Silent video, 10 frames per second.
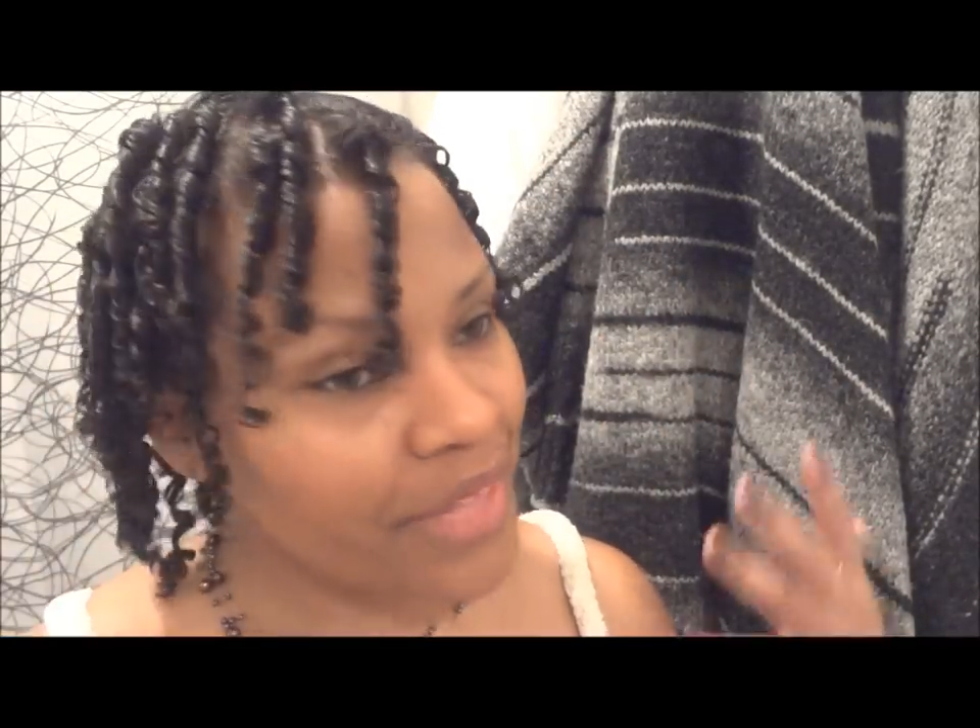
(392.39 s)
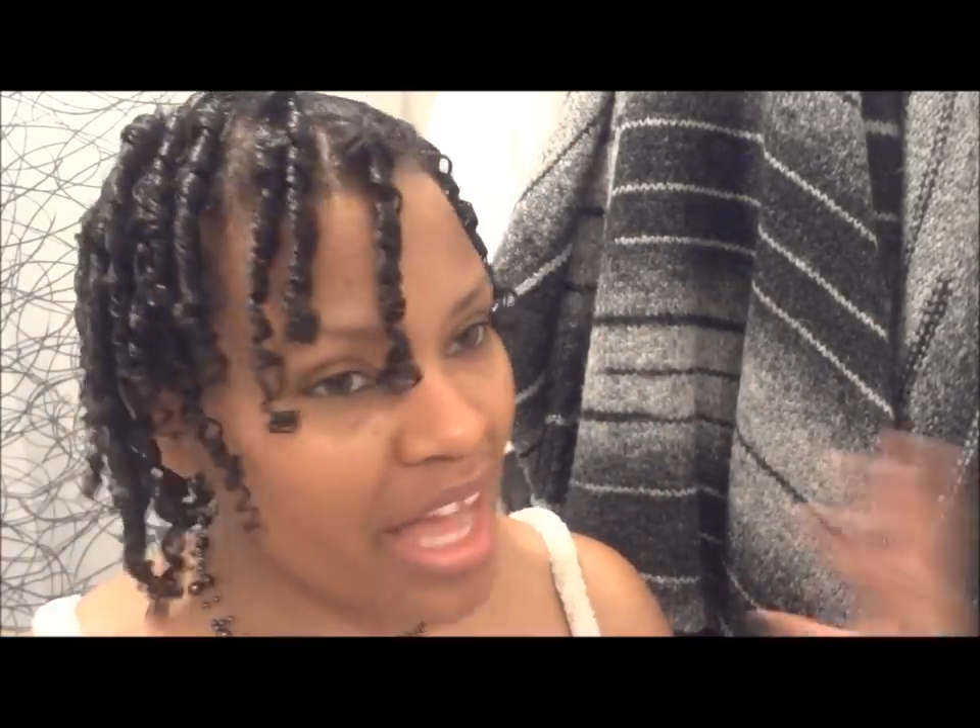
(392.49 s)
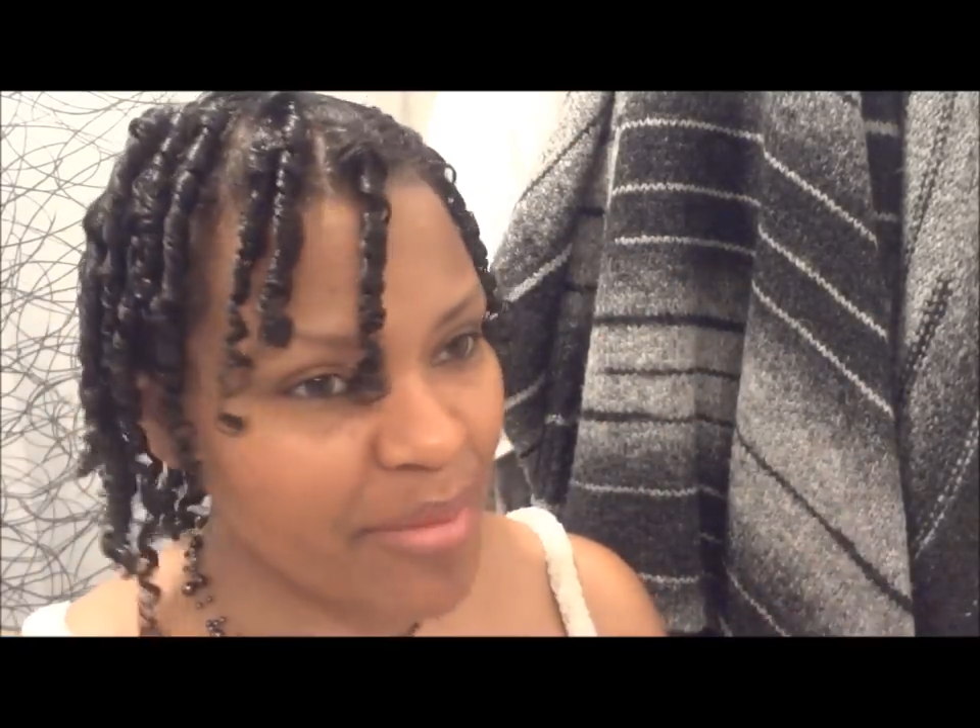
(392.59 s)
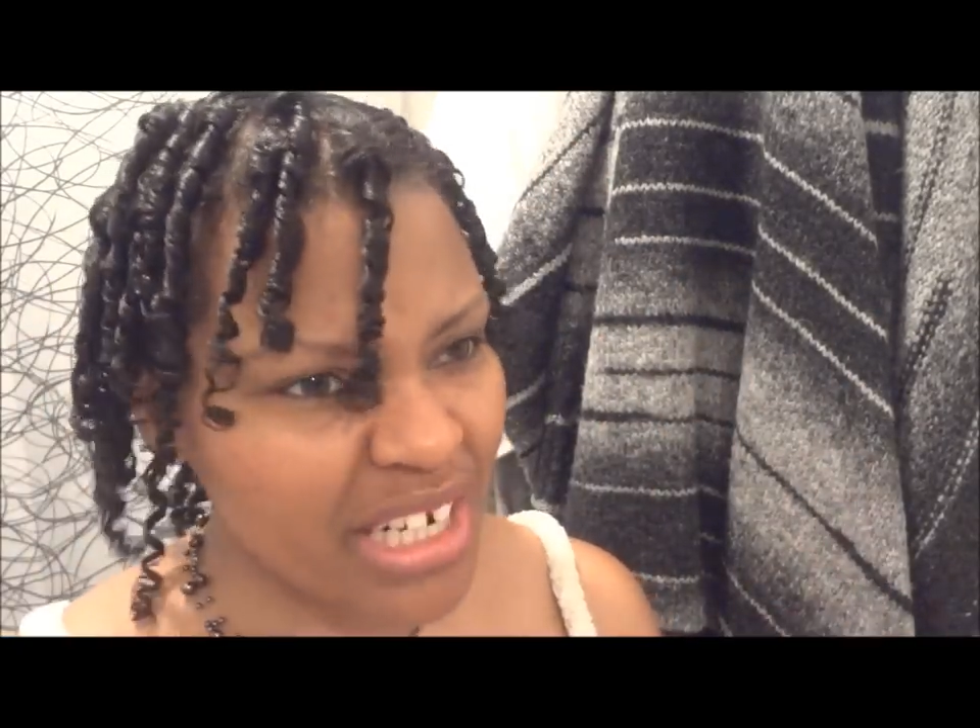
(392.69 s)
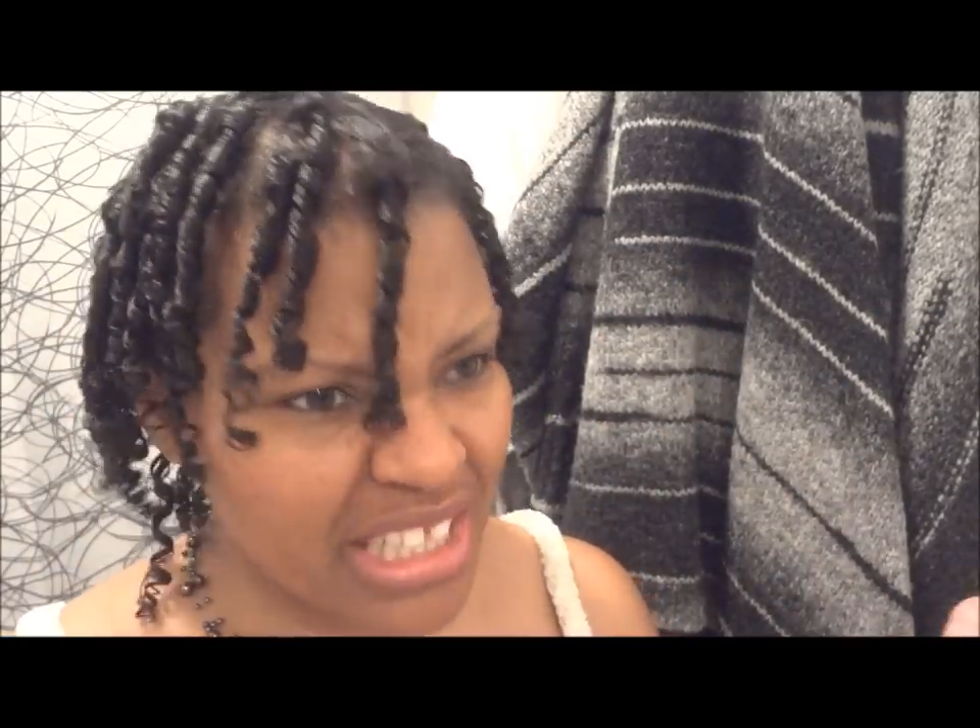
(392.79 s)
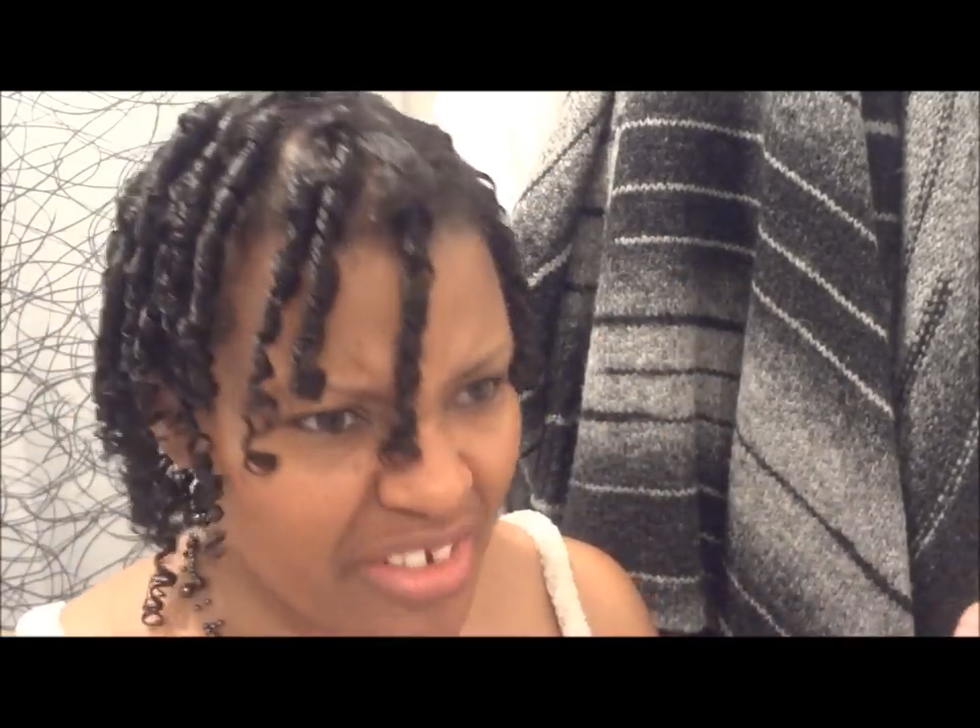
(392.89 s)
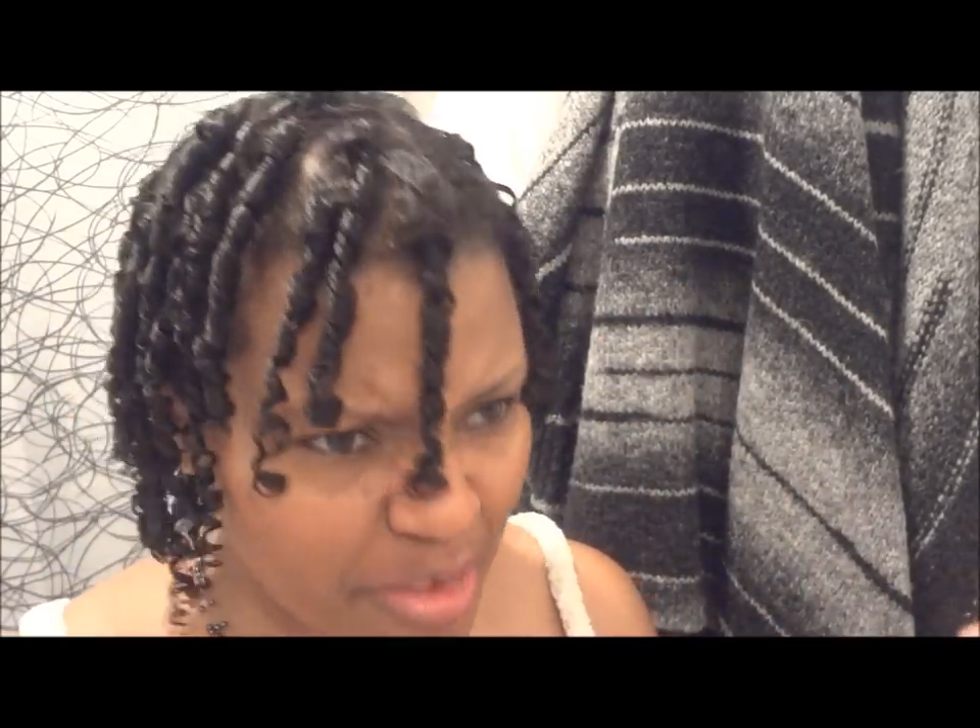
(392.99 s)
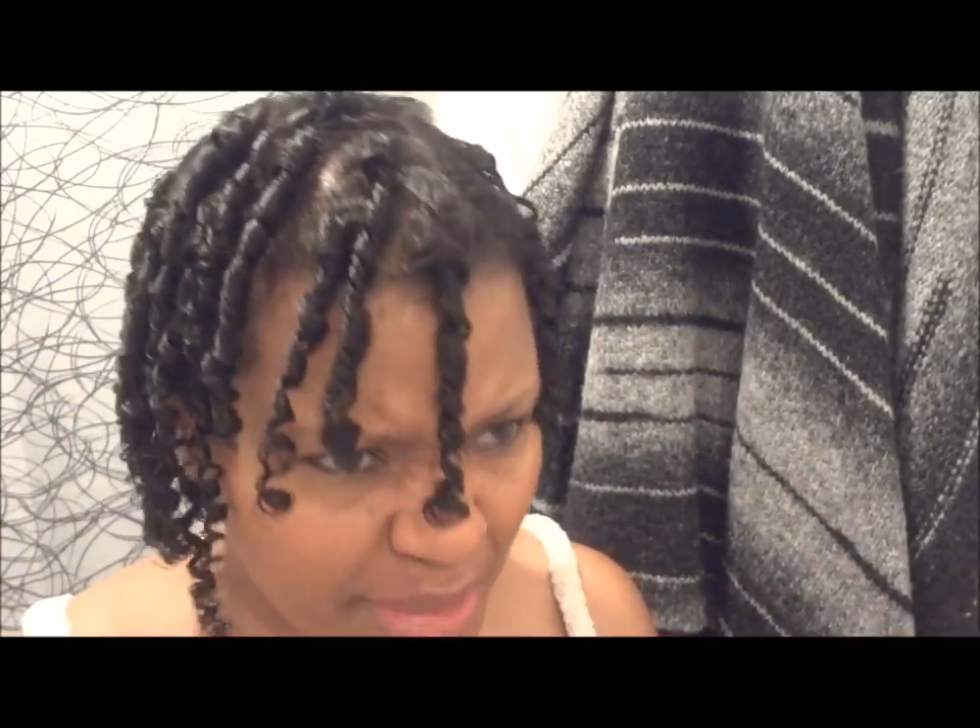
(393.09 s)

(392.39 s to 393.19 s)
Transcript: I'm going to leave them